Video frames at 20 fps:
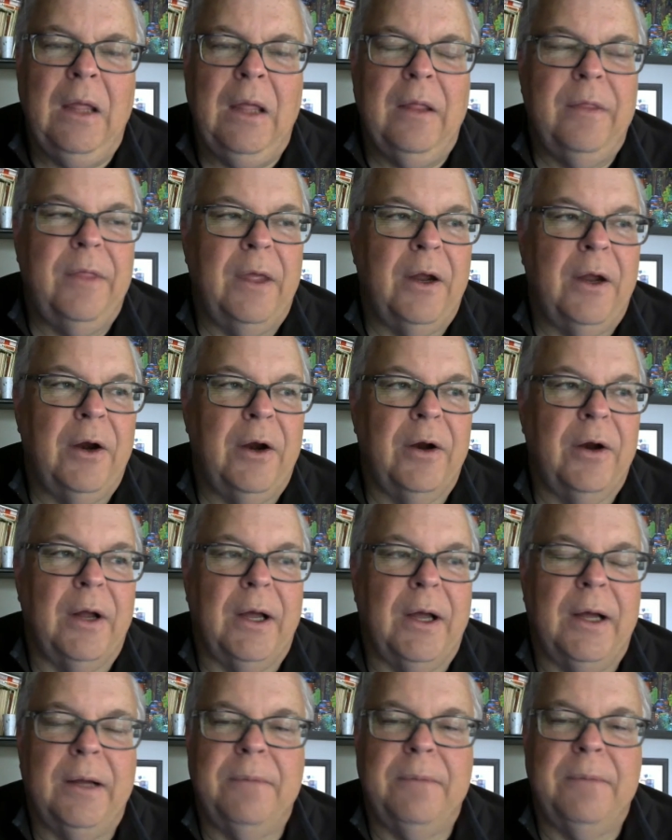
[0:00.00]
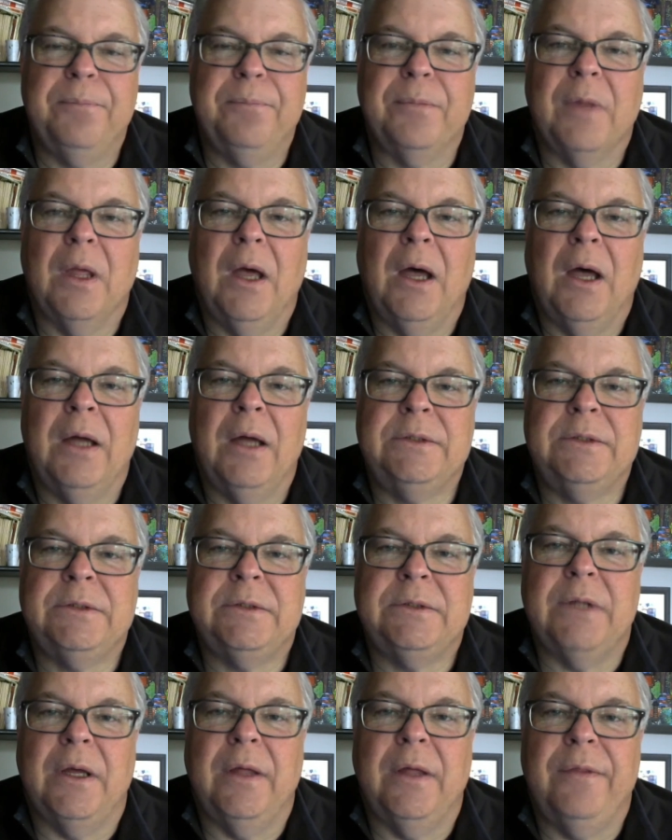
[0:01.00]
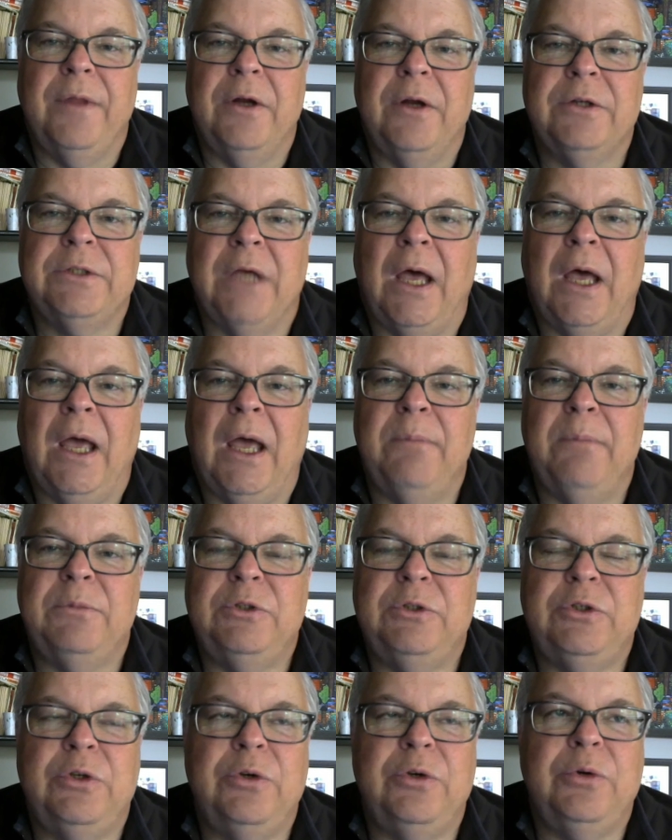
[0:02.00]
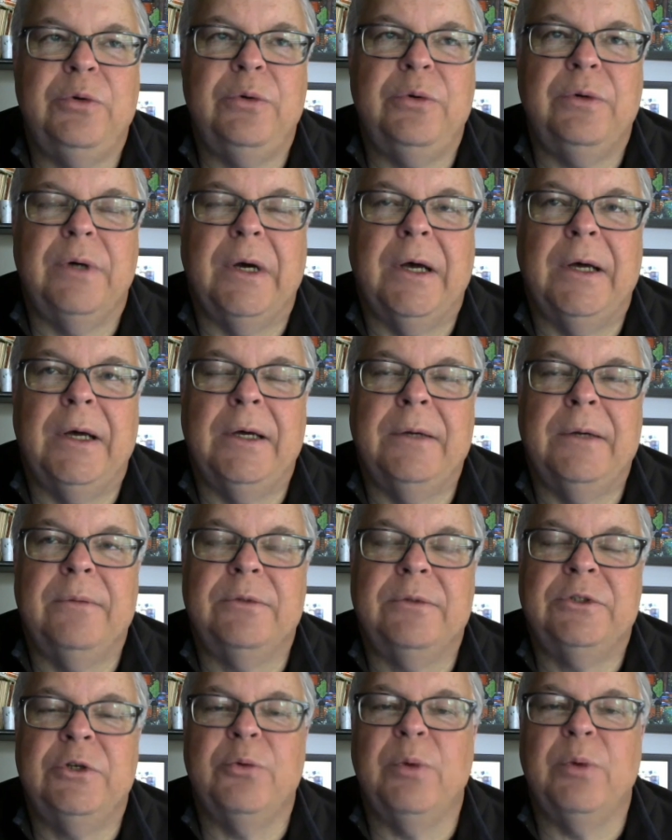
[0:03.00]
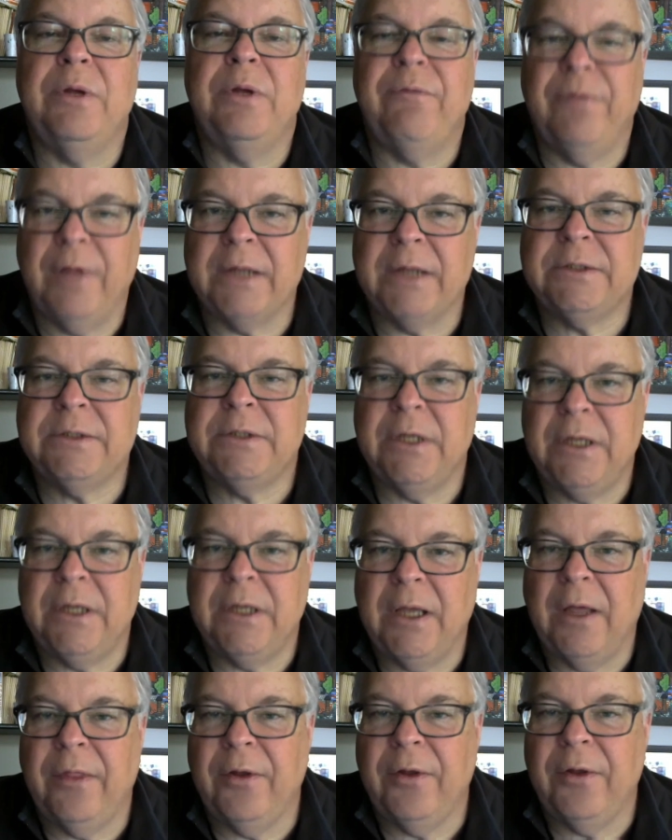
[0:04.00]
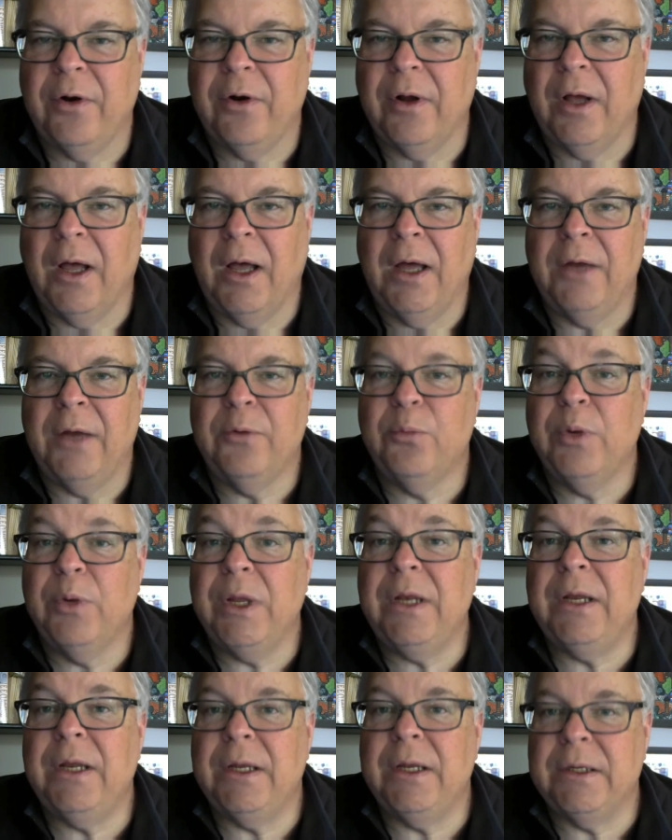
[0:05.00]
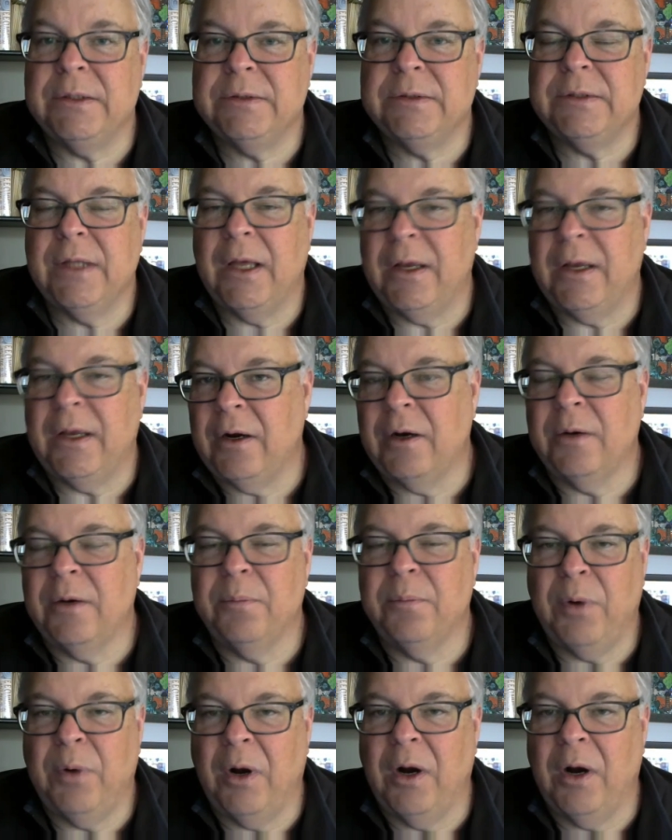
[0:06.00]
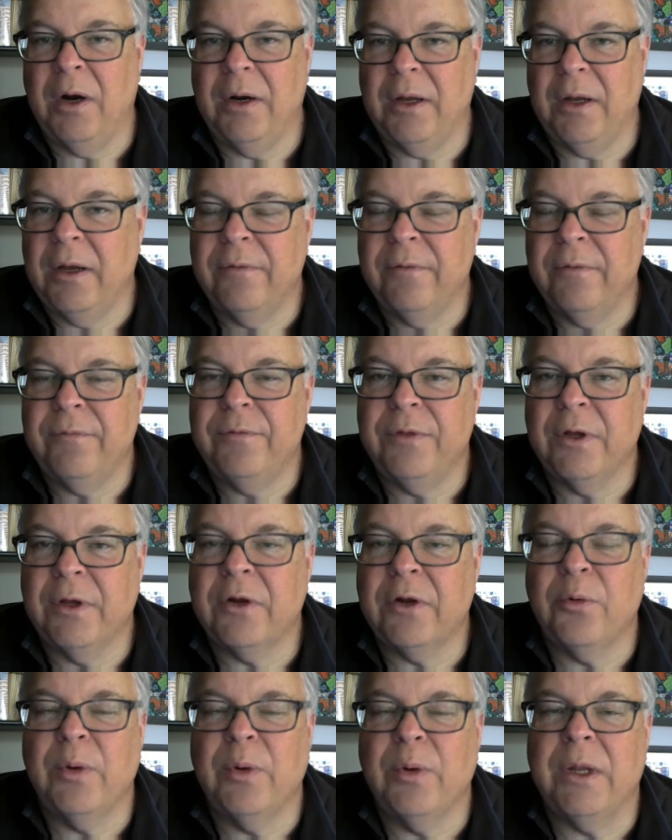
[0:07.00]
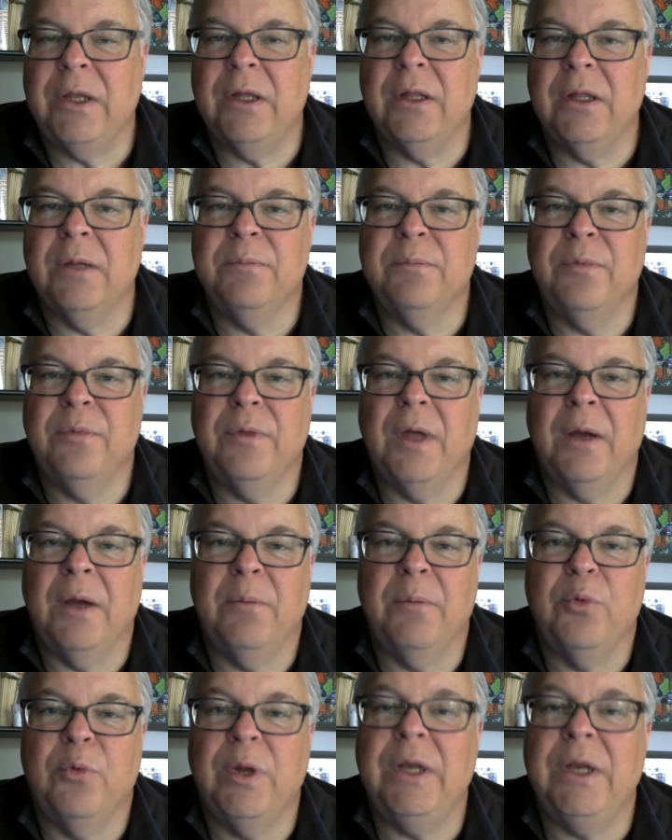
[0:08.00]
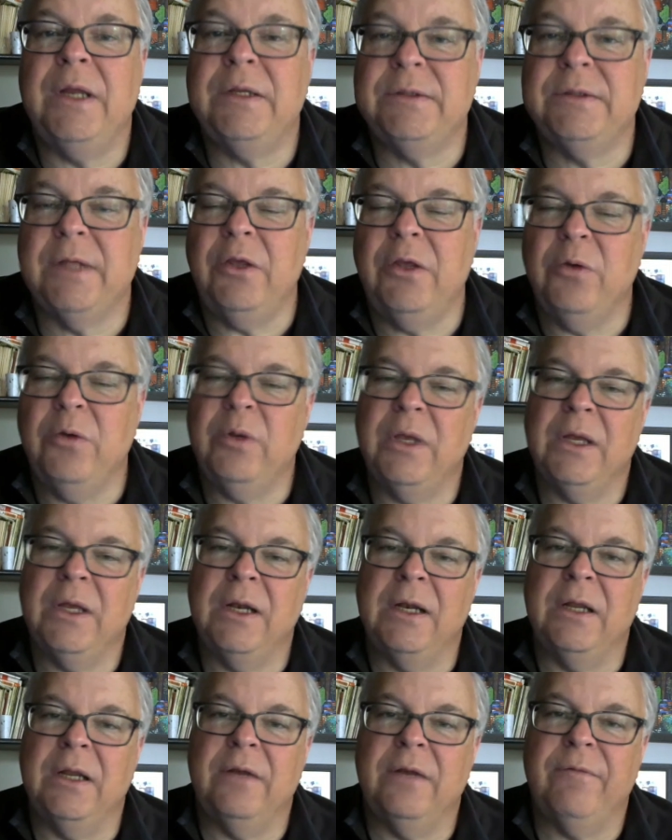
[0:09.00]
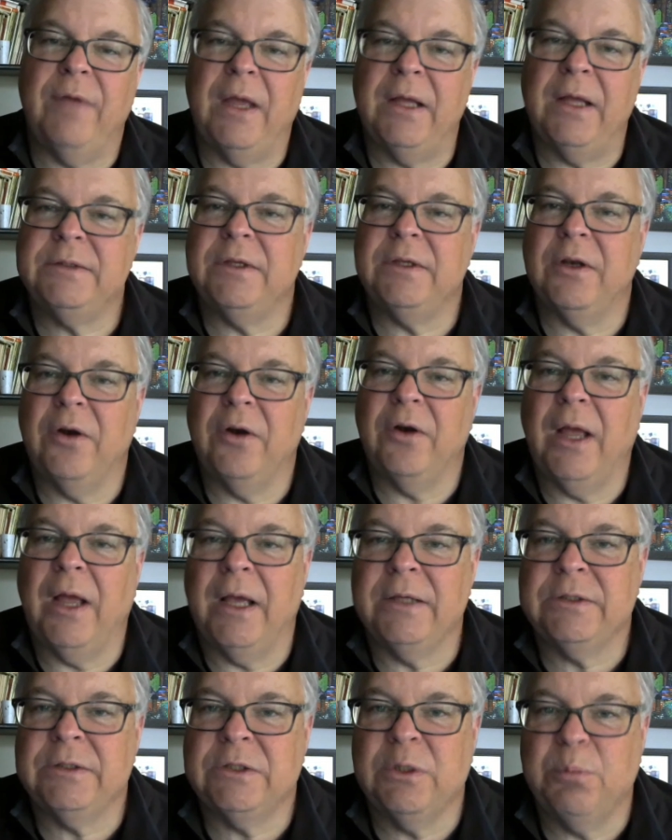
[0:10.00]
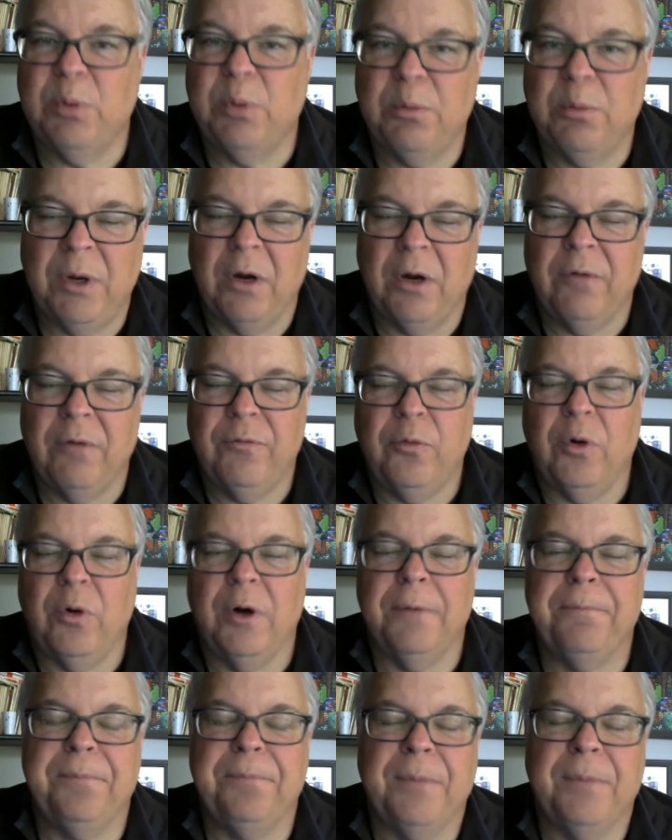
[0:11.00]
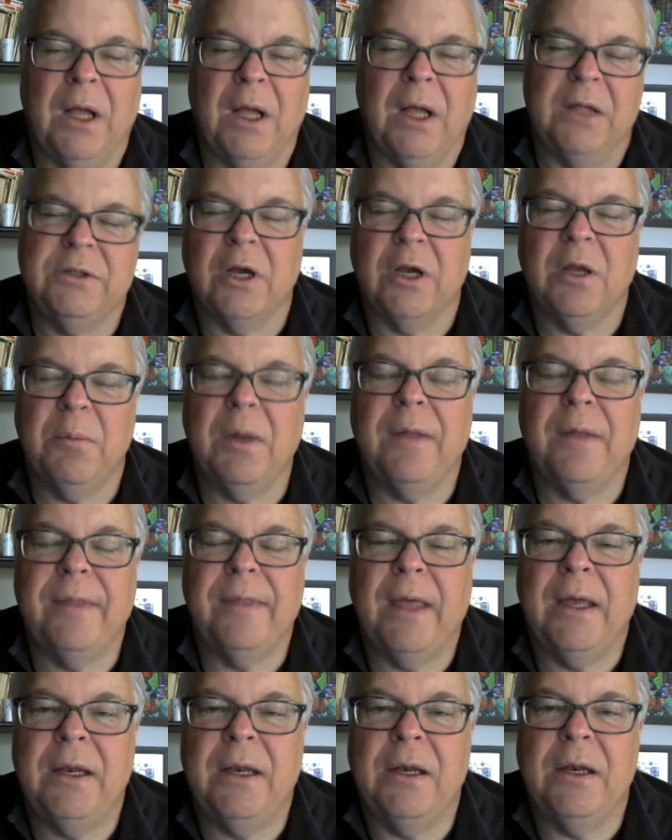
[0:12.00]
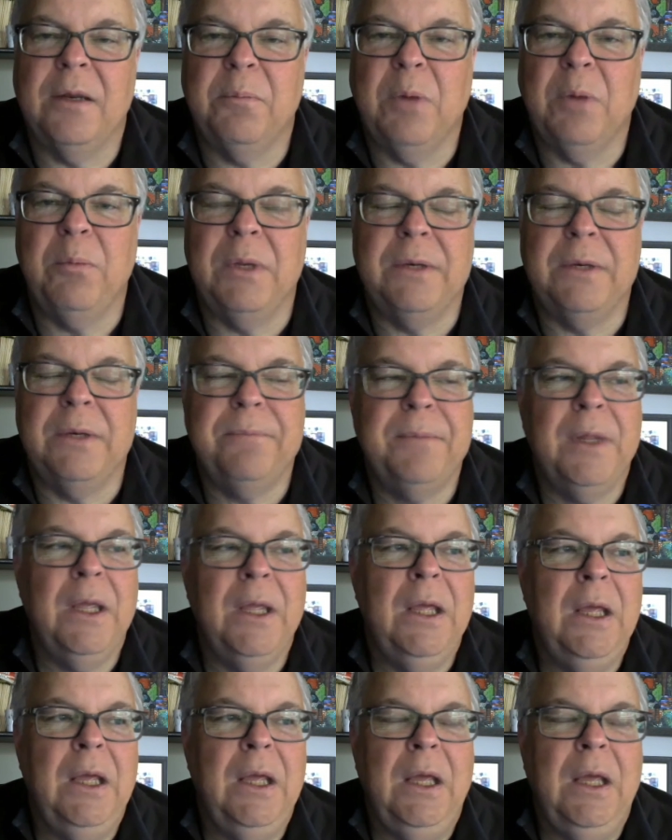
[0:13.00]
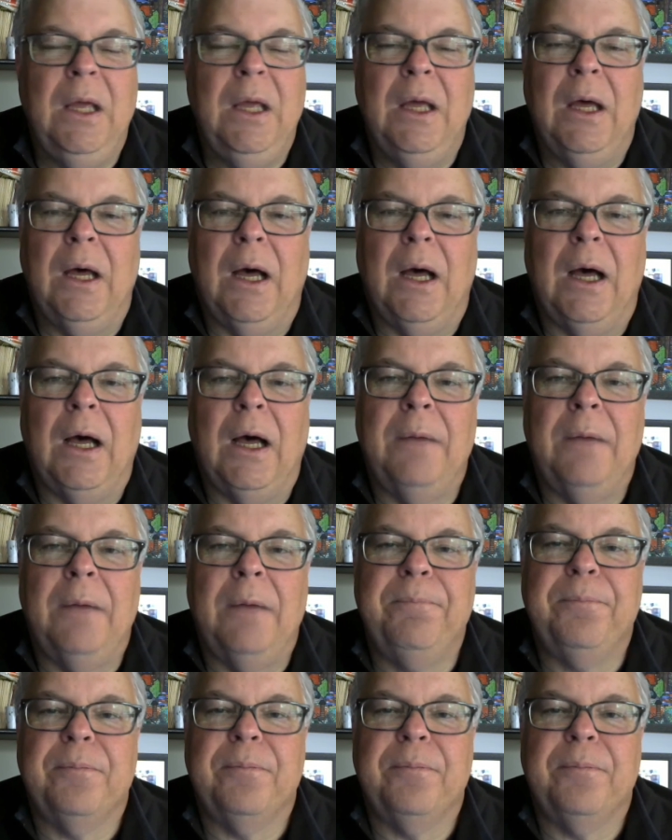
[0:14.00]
their um, uh, their time to uh, to reflect together on readings that are part of the curriculum, uh, readings that you get in advance and are asked to prepare for. I'll talk about that in a moment. Um,